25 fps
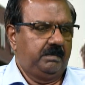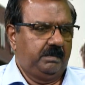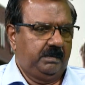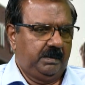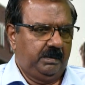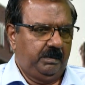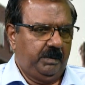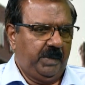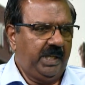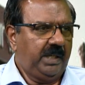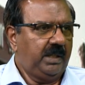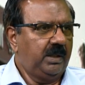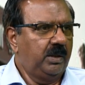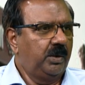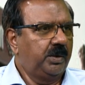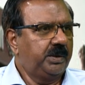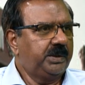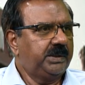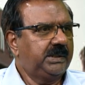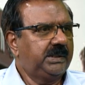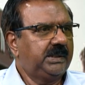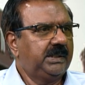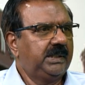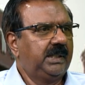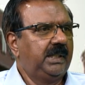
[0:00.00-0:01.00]
make
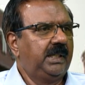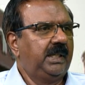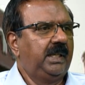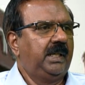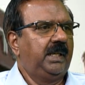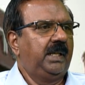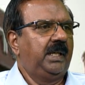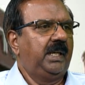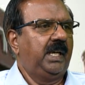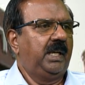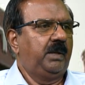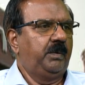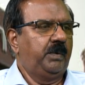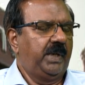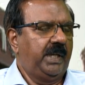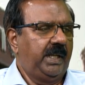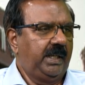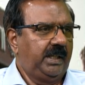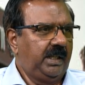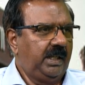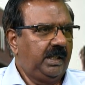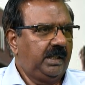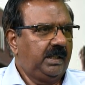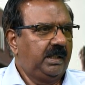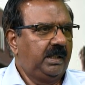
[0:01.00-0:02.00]
notes, and when I
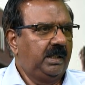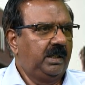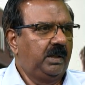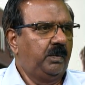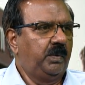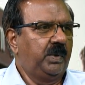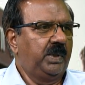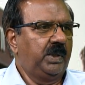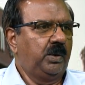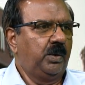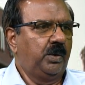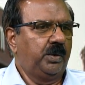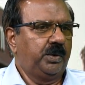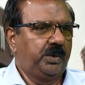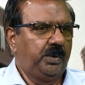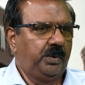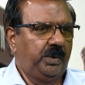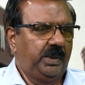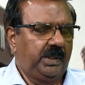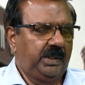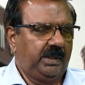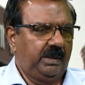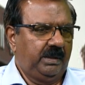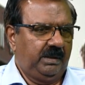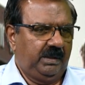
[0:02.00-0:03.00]
get there, we'll go
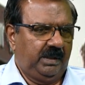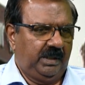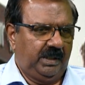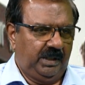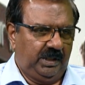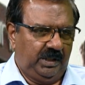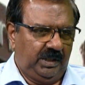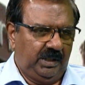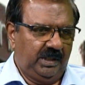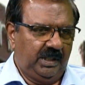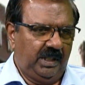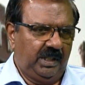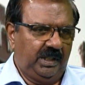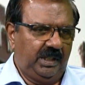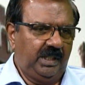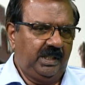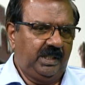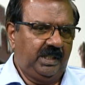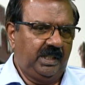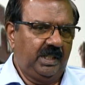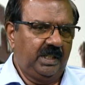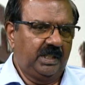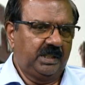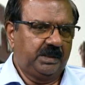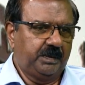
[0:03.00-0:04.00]
through the
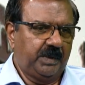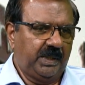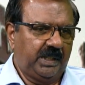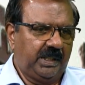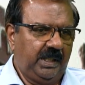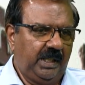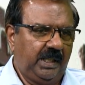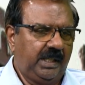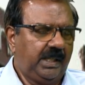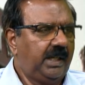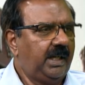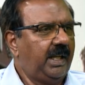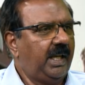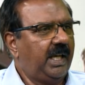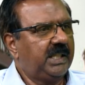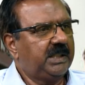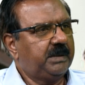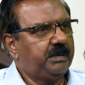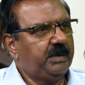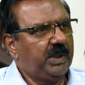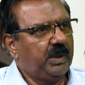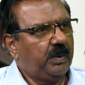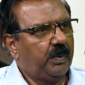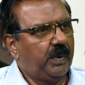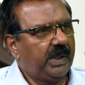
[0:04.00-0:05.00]
details, but they can ask
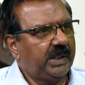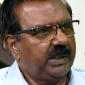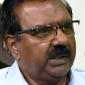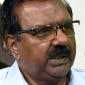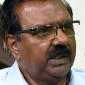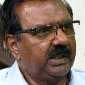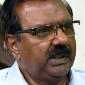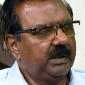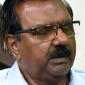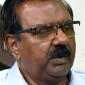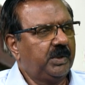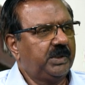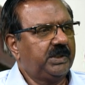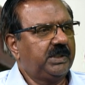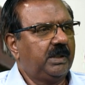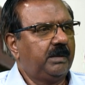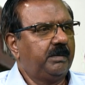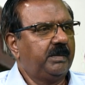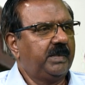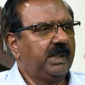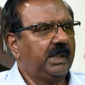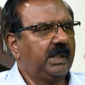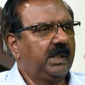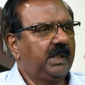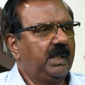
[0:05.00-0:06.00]
me questions about
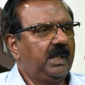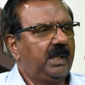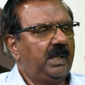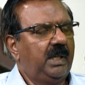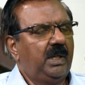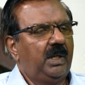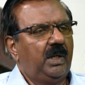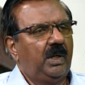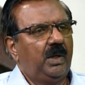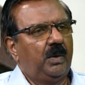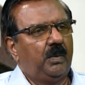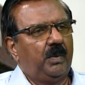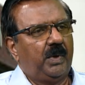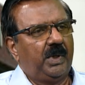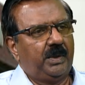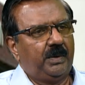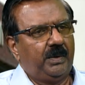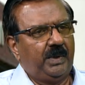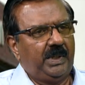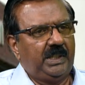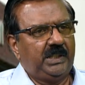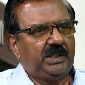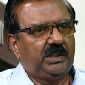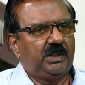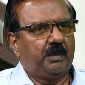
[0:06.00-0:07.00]
something. What
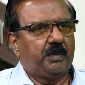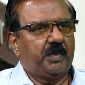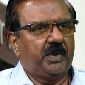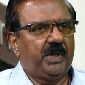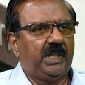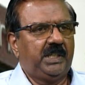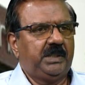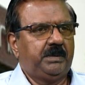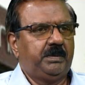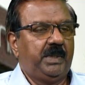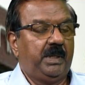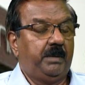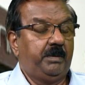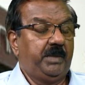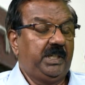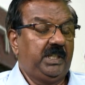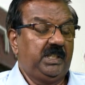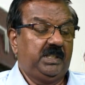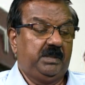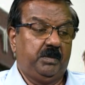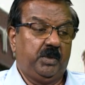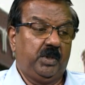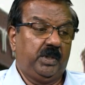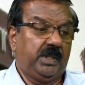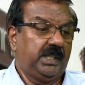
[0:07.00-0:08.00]
really surprised me, I mean,
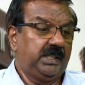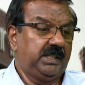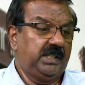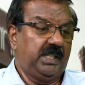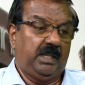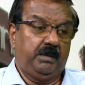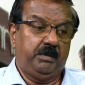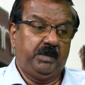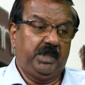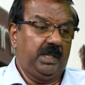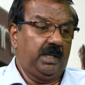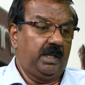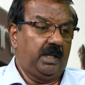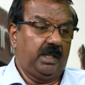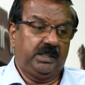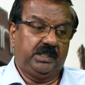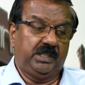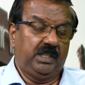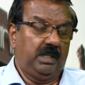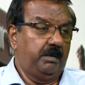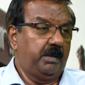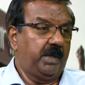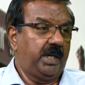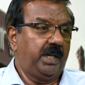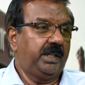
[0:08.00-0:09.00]
this book has not been launched in
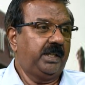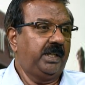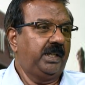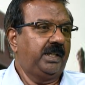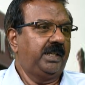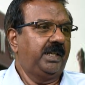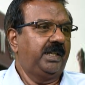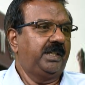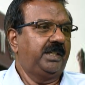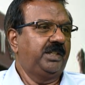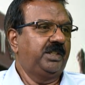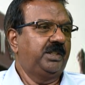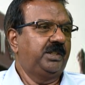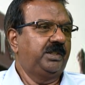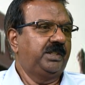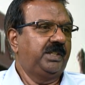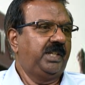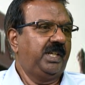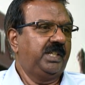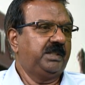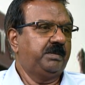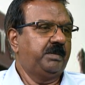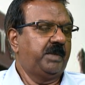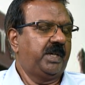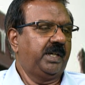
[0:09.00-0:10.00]
the market yet. It's
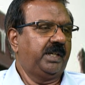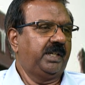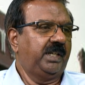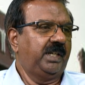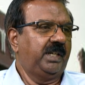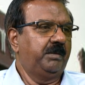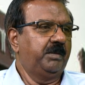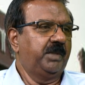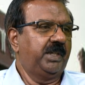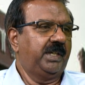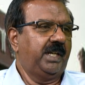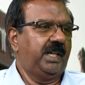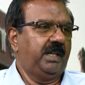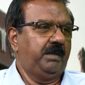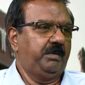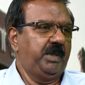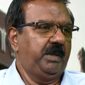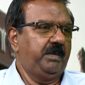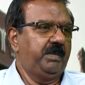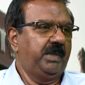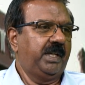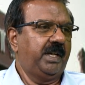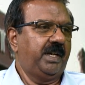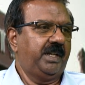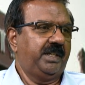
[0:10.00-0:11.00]
test marketing, but a lot of
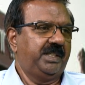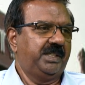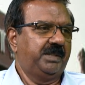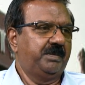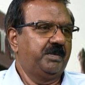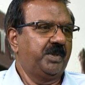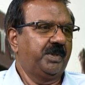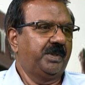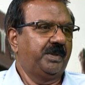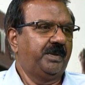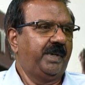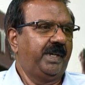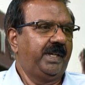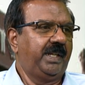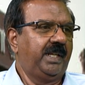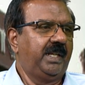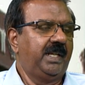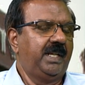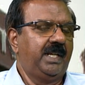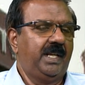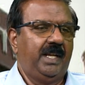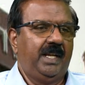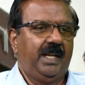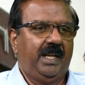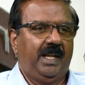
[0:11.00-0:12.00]
people got this book already.
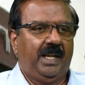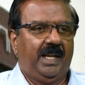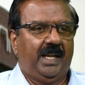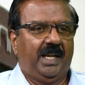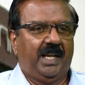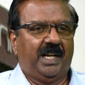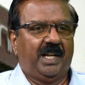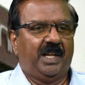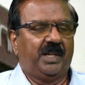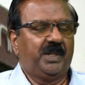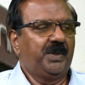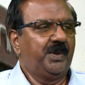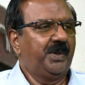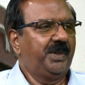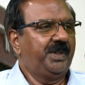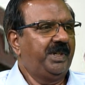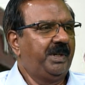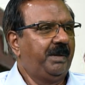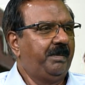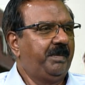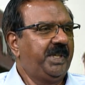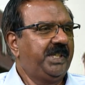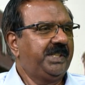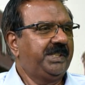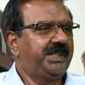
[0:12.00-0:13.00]
And I'd go to the
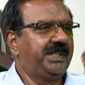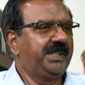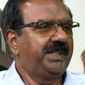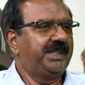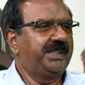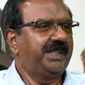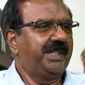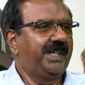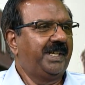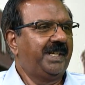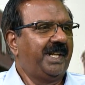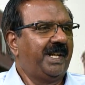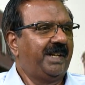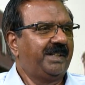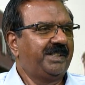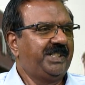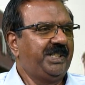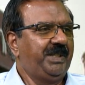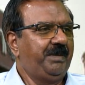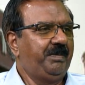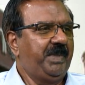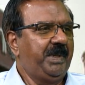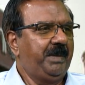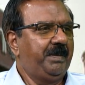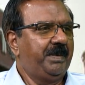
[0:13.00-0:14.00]
business, and I'll
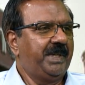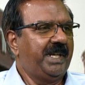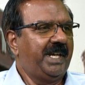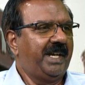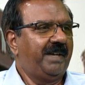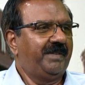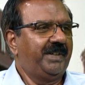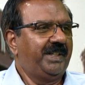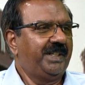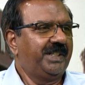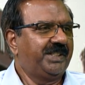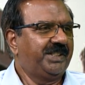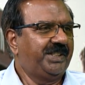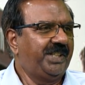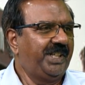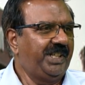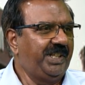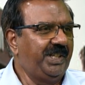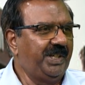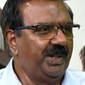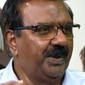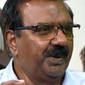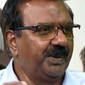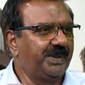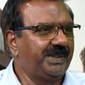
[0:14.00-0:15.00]
see people have little sticky
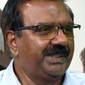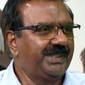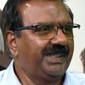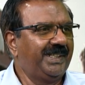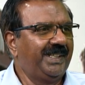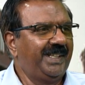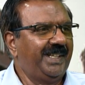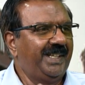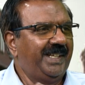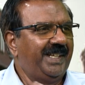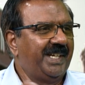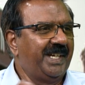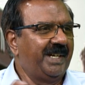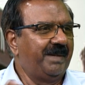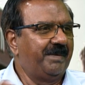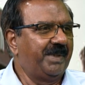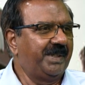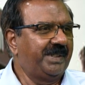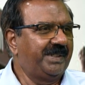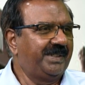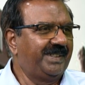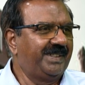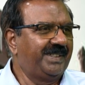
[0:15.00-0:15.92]
notes about